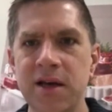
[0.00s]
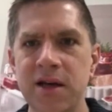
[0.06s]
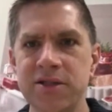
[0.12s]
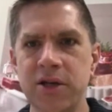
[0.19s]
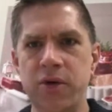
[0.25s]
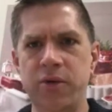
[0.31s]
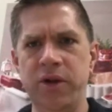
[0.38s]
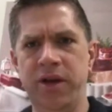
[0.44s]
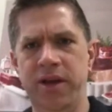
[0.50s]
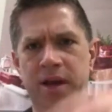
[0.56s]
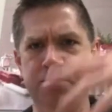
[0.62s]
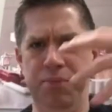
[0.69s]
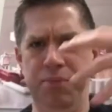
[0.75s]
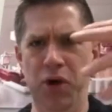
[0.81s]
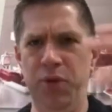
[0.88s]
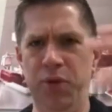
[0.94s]
So they're really
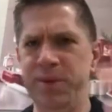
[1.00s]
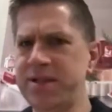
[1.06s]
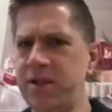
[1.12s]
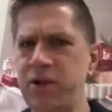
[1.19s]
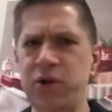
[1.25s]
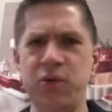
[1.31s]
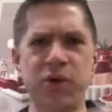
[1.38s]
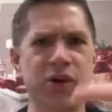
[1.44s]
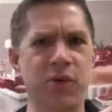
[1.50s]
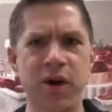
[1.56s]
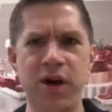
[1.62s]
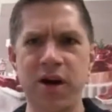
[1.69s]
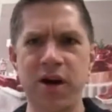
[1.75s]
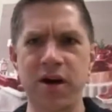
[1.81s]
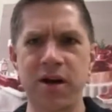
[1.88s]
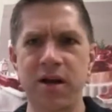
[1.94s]
like bulbous and look really
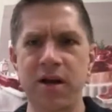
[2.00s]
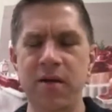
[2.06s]
weird.